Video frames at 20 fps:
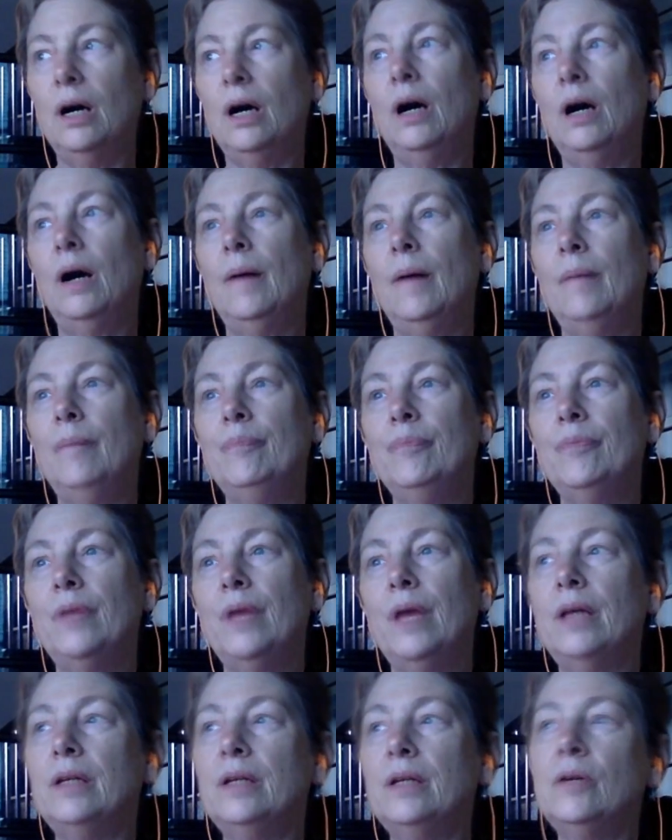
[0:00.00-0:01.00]
And
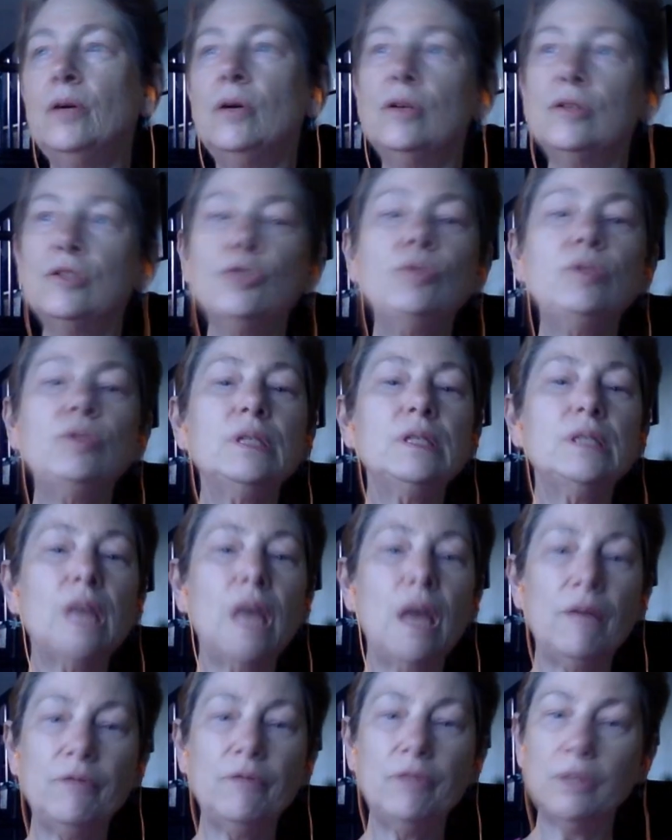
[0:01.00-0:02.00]
it also does
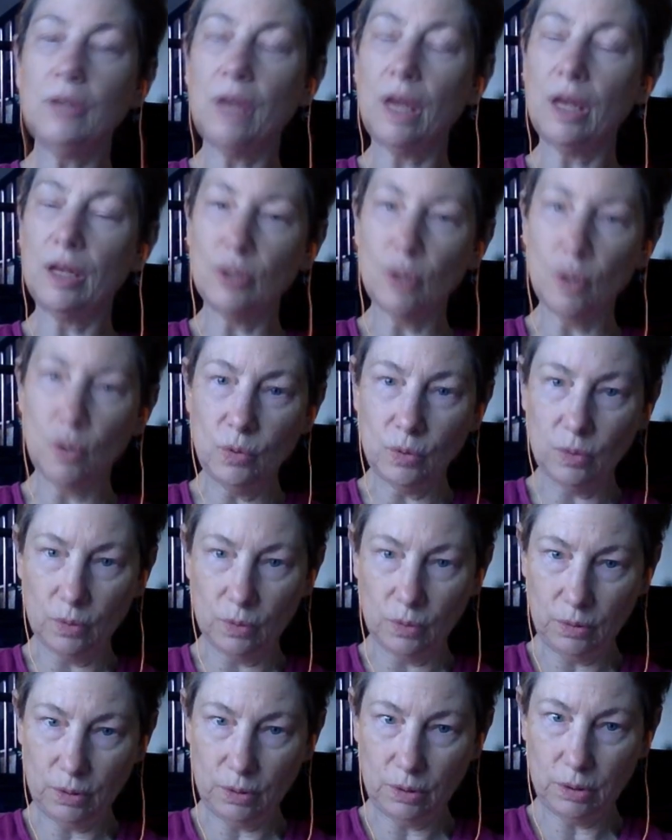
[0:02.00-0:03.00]
have the
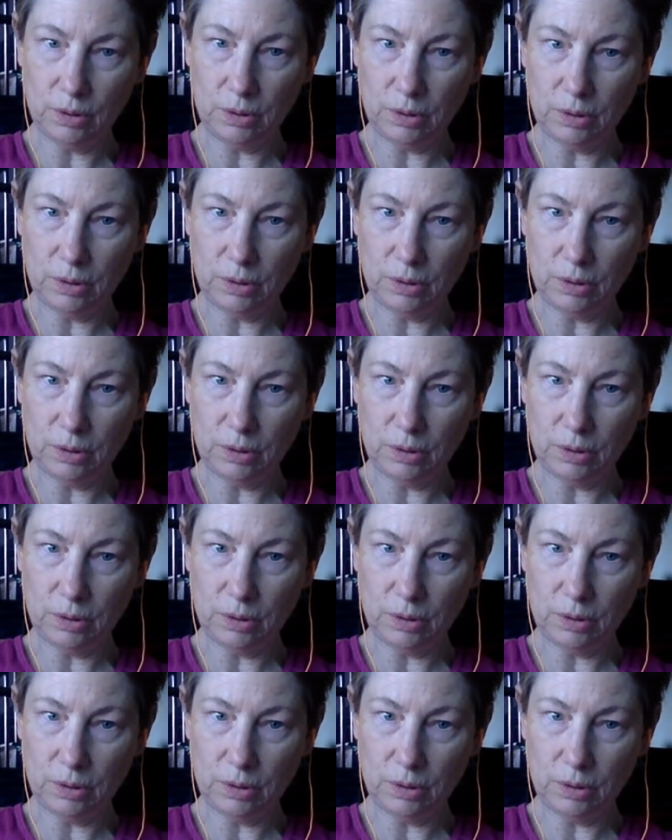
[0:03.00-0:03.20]
non-local